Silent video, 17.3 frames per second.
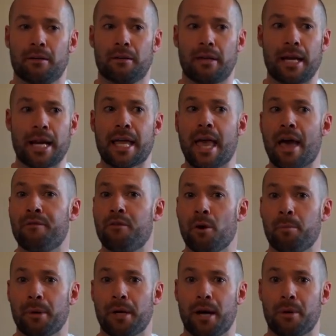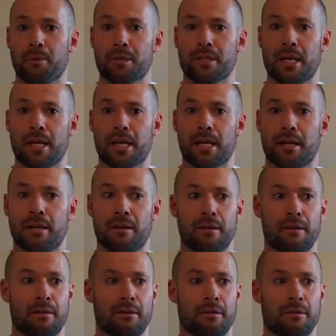that I gave up, and I was like,
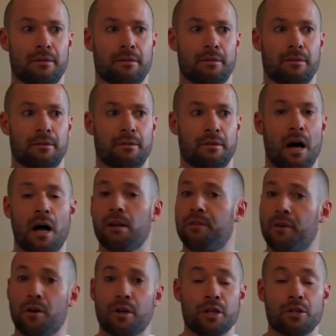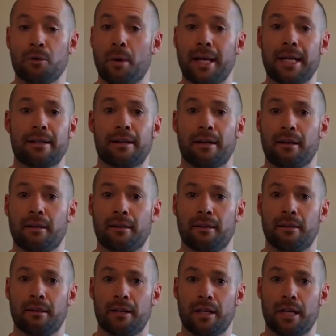I'll fucking do anything,
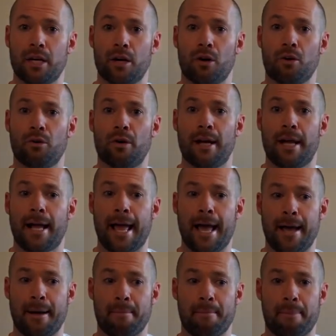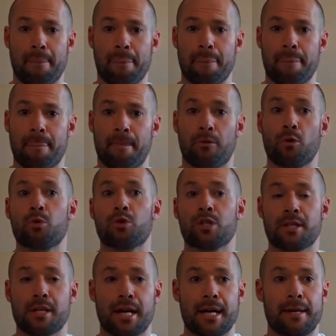you know. There
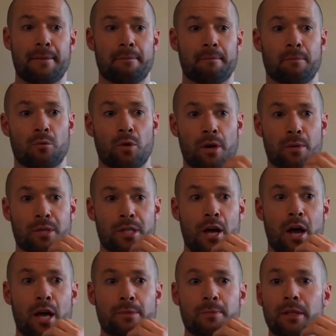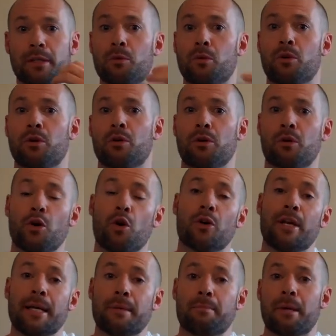was a time where I was in hospital and they were
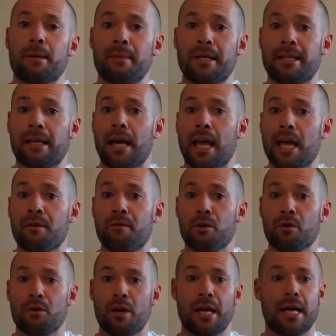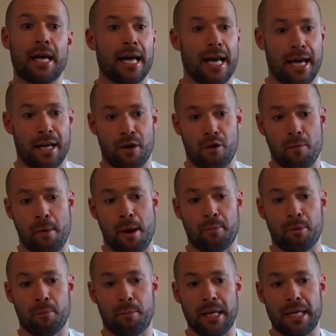going to admit me to Lakeview, and I
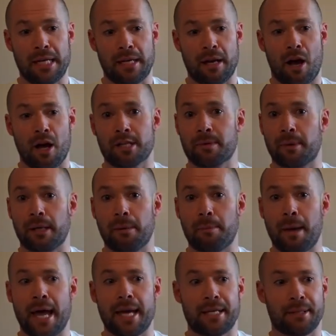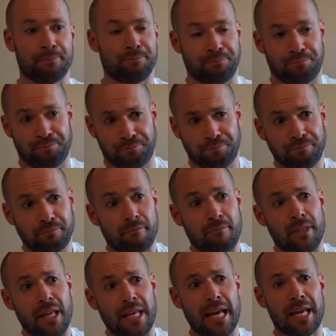remember being in the hospital bed,
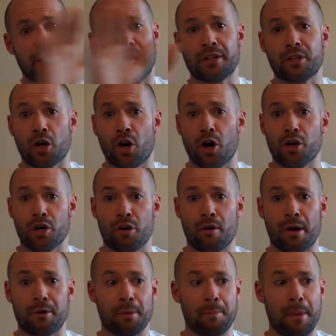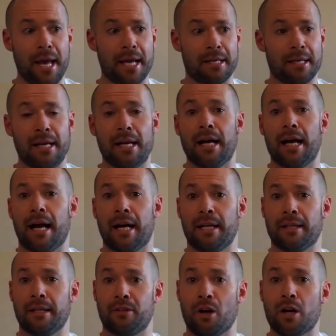and they had the curtain around the bed,
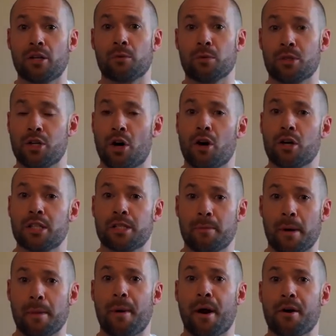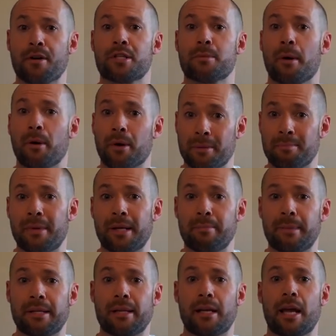and the doctor was talking to my parents about
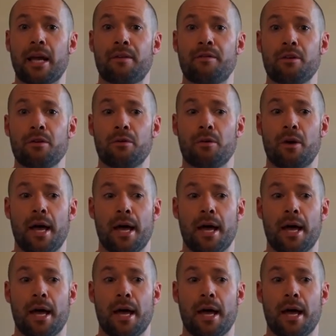admitting me to Lakeview,